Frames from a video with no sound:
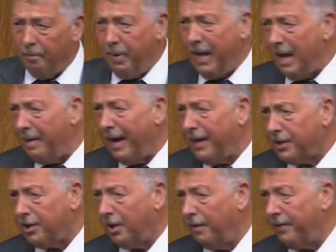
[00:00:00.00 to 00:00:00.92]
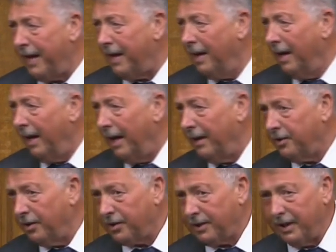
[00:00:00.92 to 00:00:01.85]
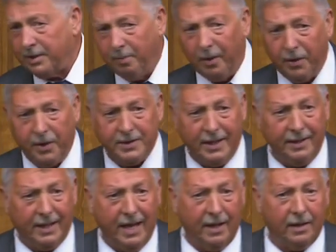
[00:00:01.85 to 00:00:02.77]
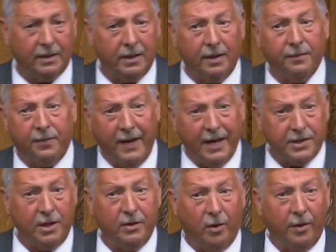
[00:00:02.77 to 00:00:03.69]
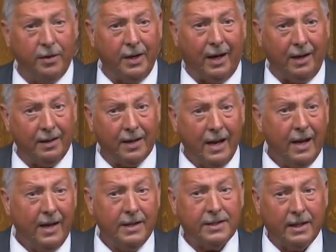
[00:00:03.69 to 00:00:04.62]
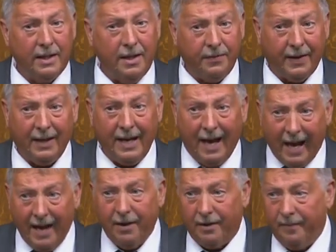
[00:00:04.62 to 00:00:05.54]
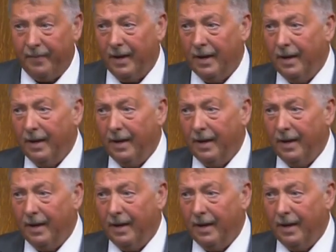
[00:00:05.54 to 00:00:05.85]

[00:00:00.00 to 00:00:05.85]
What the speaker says: PMI survey just this month has indicated that inflation in Northern Ireland is significantly higher